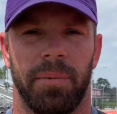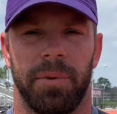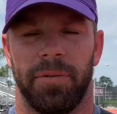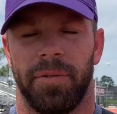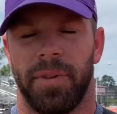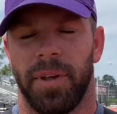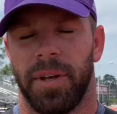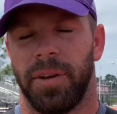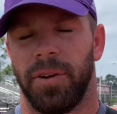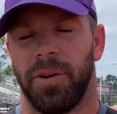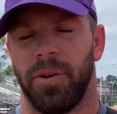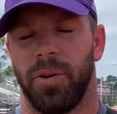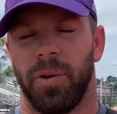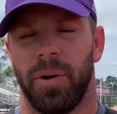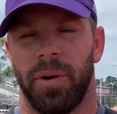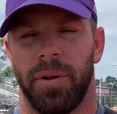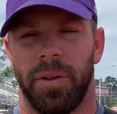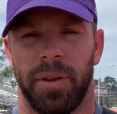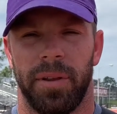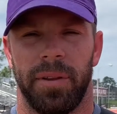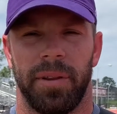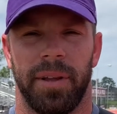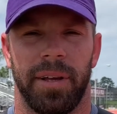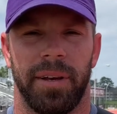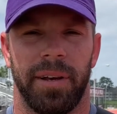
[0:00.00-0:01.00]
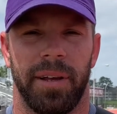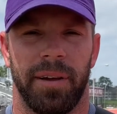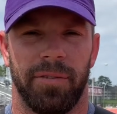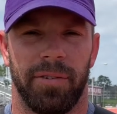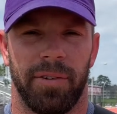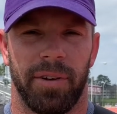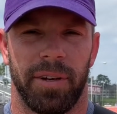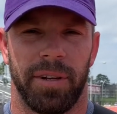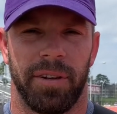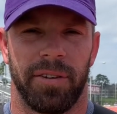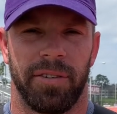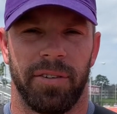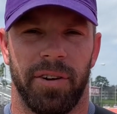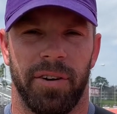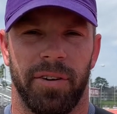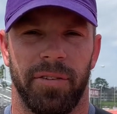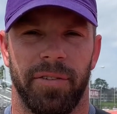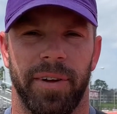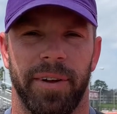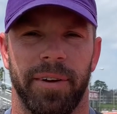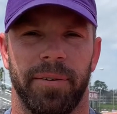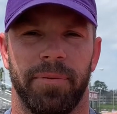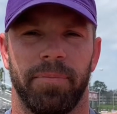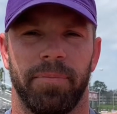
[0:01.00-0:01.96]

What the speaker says: If they do, they definitely deserve it.